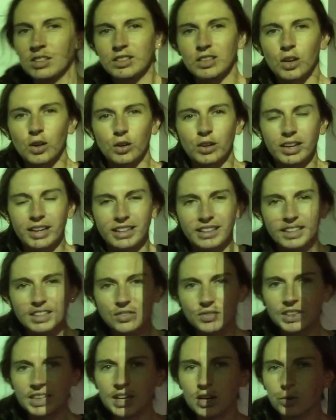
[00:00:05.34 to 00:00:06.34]
So in this
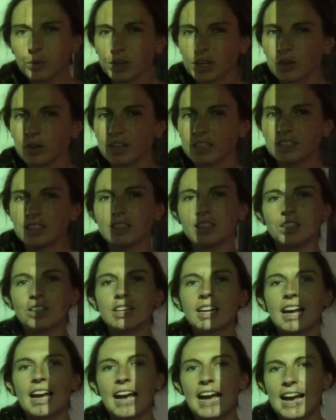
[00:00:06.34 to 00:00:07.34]
video we're going to look
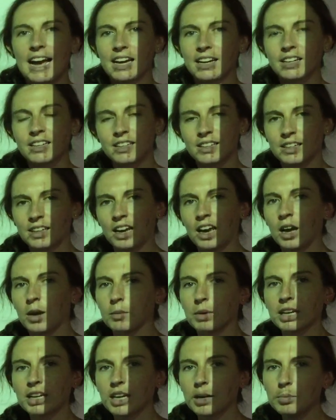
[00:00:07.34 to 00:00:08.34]
at
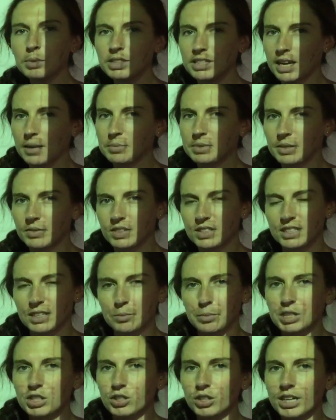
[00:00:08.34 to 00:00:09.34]
a couple types of
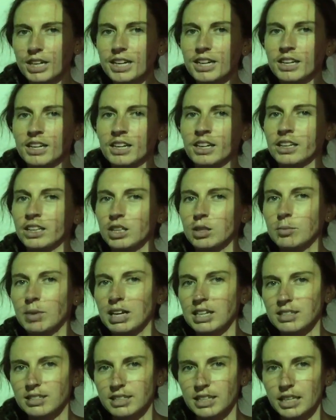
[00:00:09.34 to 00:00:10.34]
symmetry you
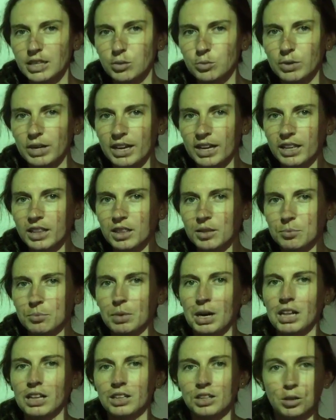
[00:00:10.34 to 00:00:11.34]
might see with
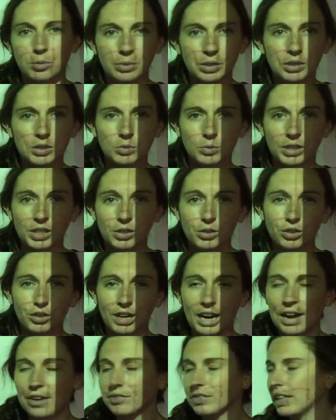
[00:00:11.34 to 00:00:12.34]
polynomials when you
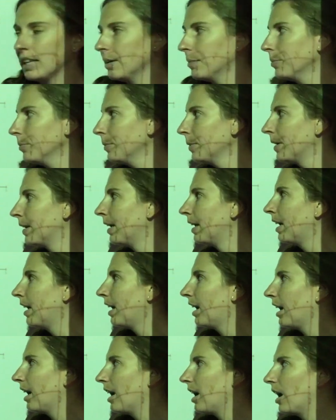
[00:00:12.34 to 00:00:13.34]
graph them.
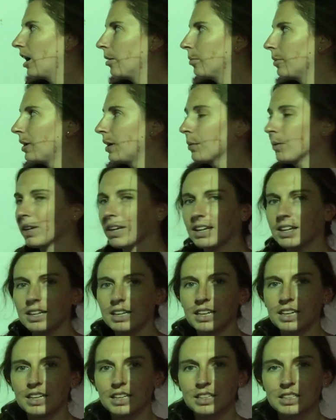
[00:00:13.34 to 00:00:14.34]
And we're going to
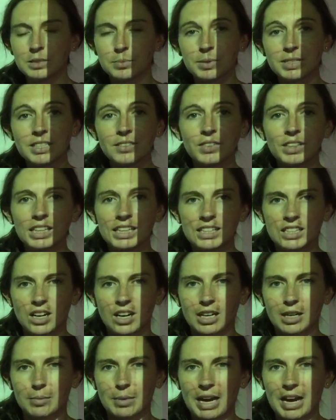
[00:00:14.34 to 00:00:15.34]
specifically talk
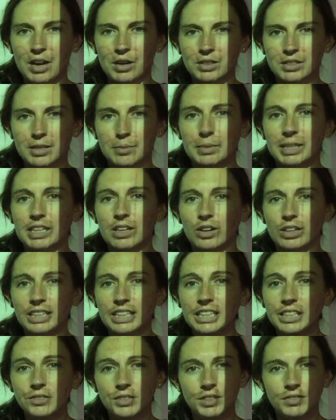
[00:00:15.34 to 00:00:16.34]
about something called
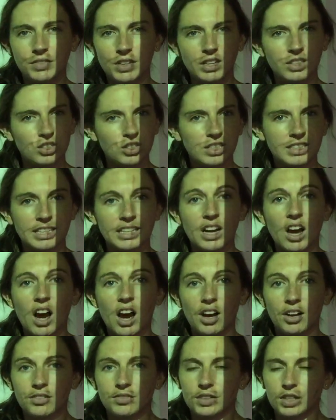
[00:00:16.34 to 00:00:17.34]
even functions and
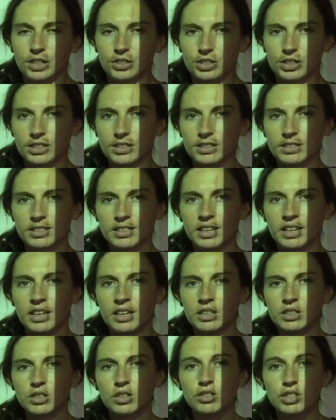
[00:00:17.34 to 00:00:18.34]
odd functions.
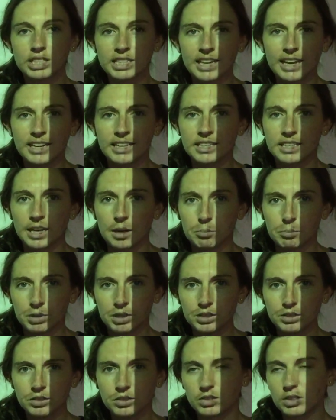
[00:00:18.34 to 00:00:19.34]
So just like
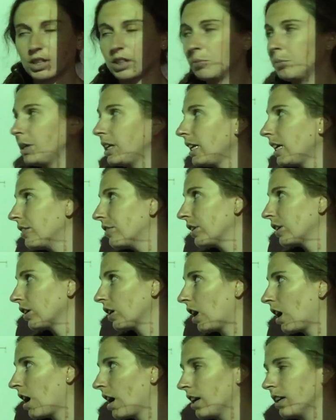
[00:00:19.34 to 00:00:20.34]
numbers could be even or
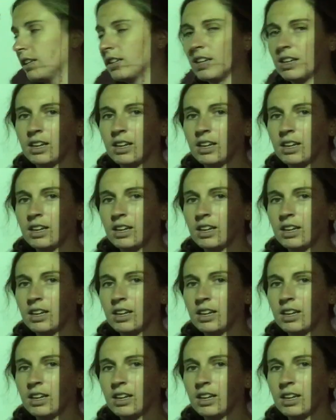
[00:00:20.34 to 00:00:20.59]
odd,